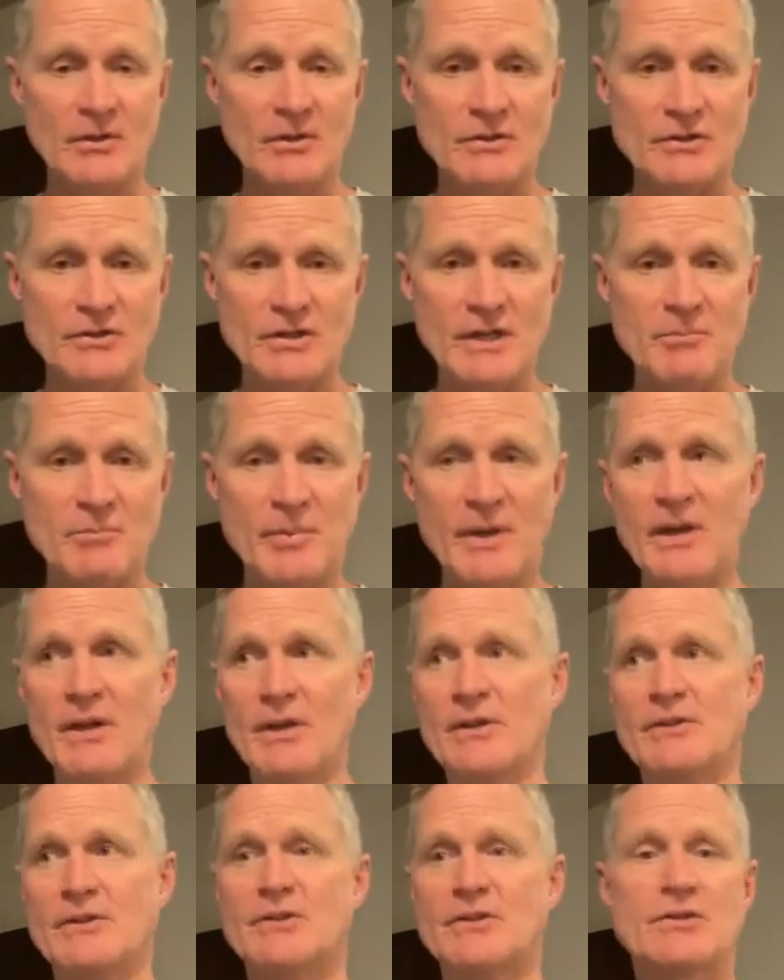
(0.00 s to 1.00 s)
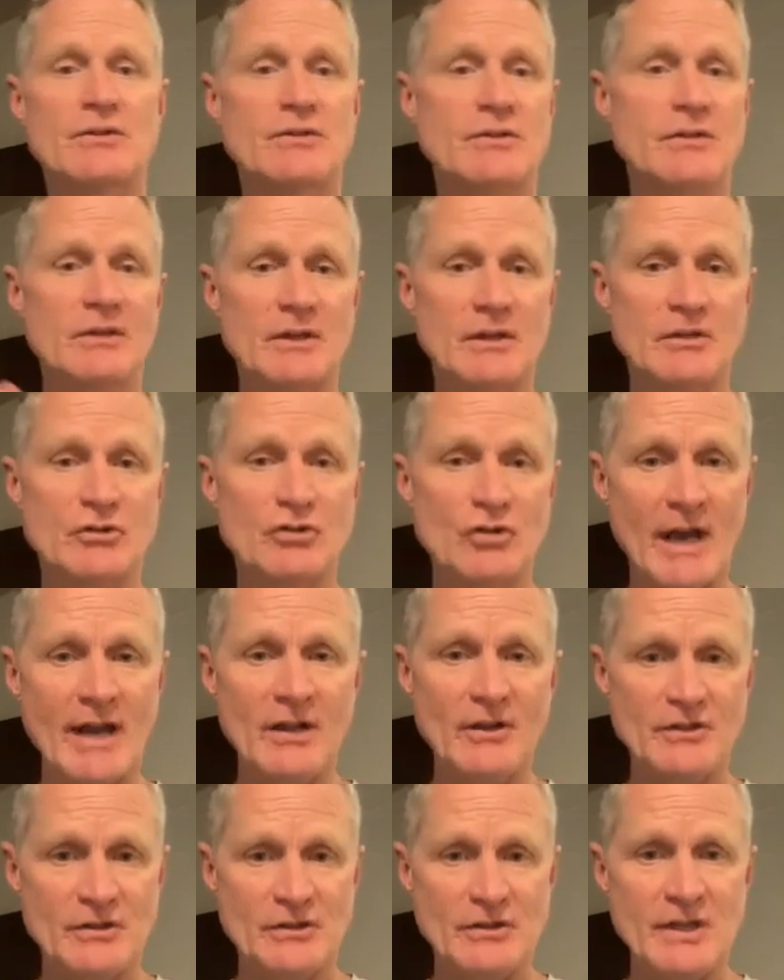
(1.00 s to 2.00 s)
seat belts, the
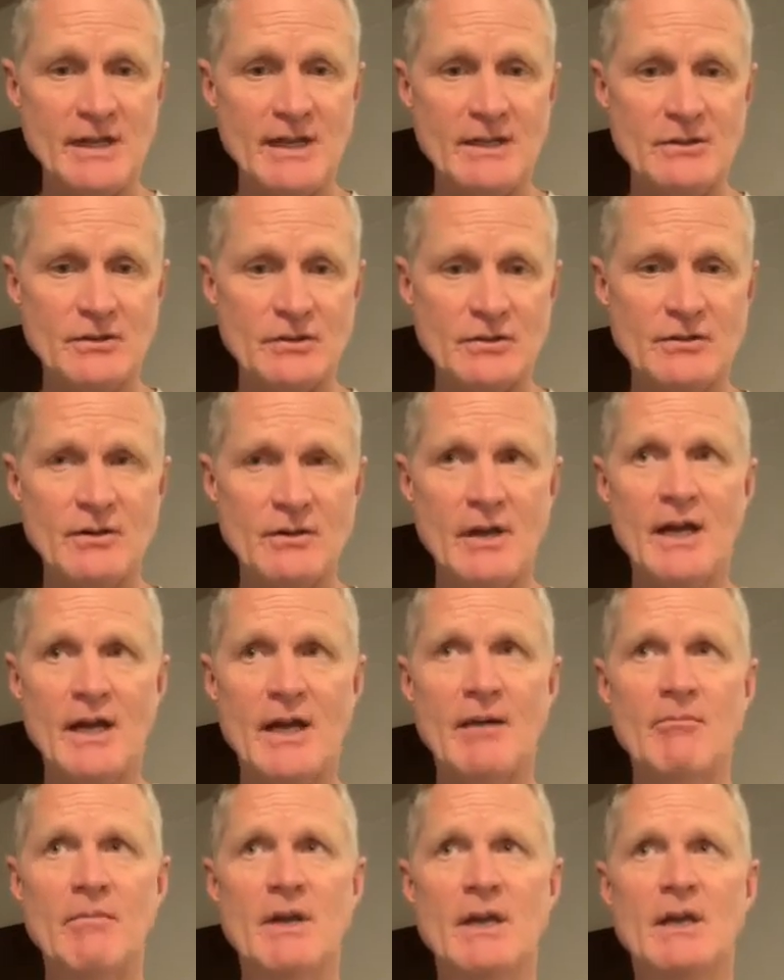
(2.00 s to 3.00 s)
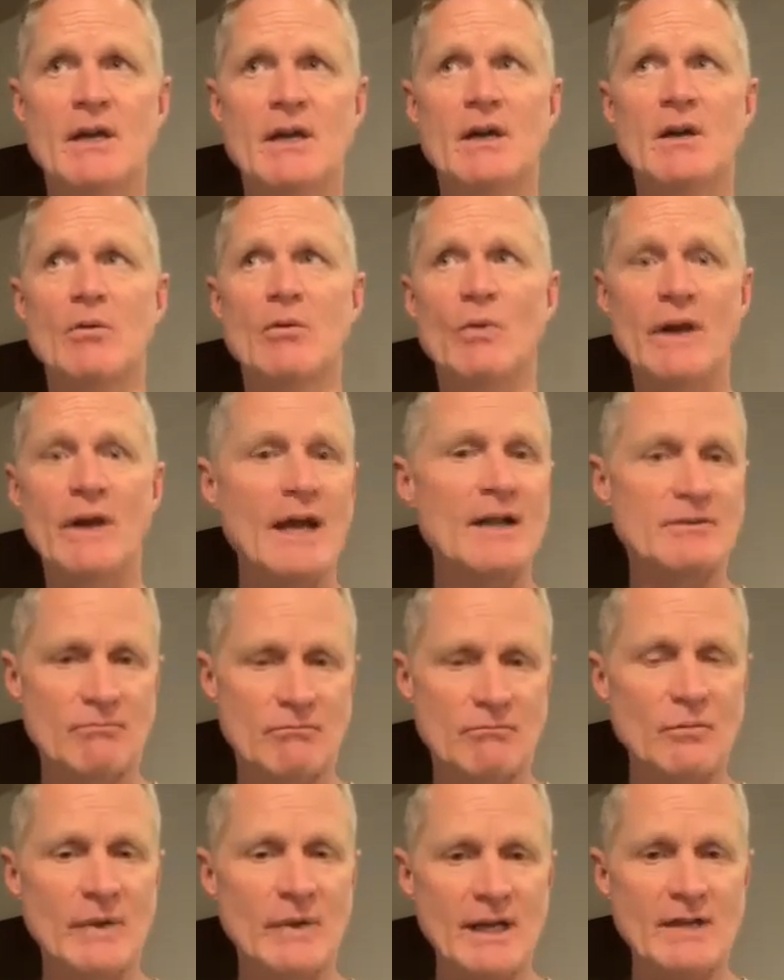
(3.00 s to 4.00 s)
child seats. We
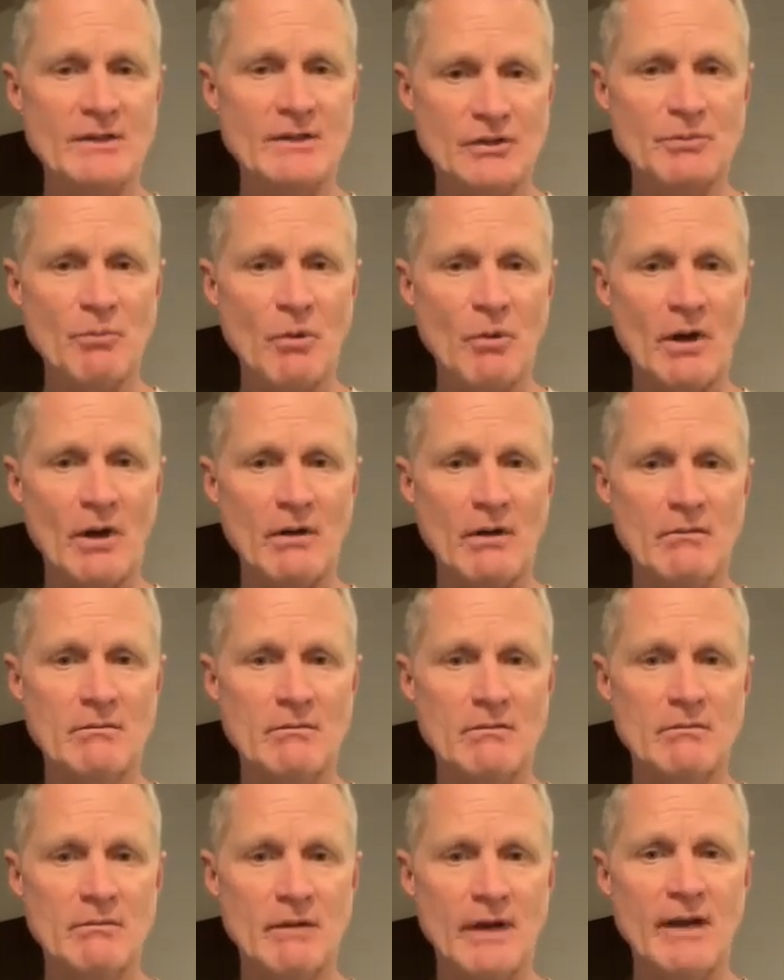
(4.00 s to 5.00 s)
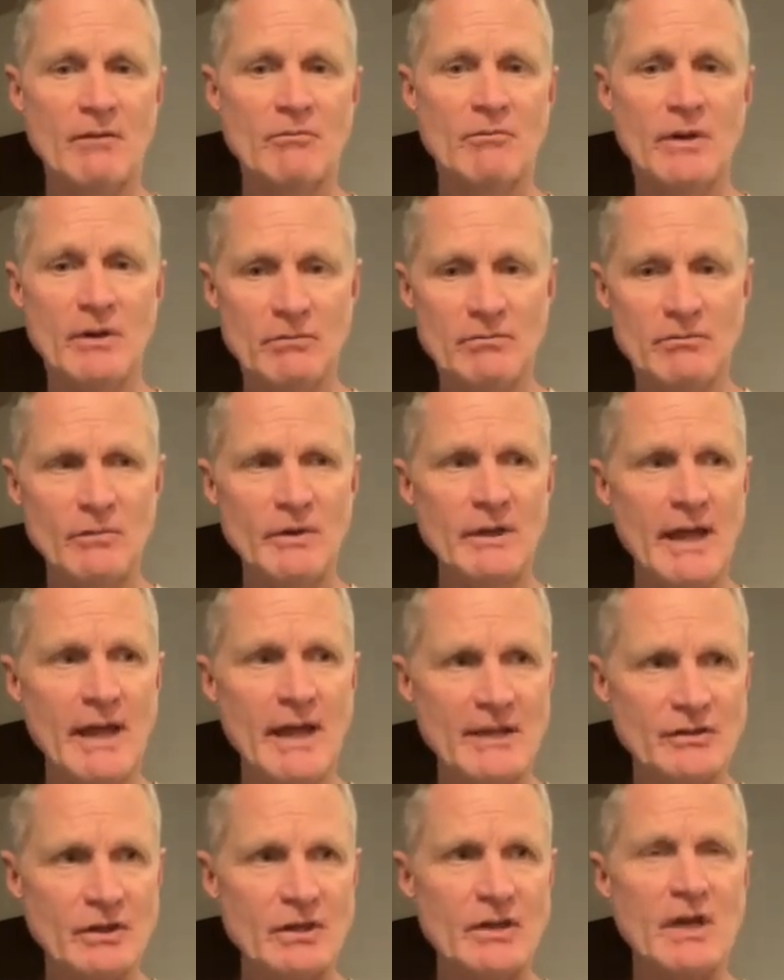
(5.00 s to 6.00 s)
got smart, right? We
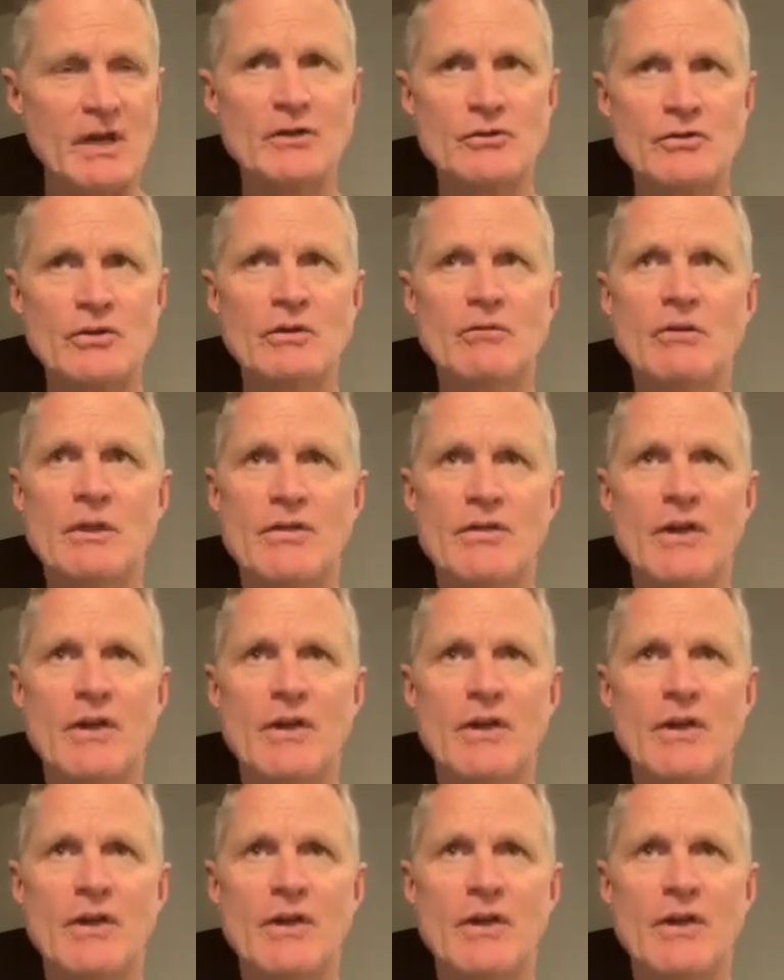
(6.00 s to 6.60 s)
as a country, we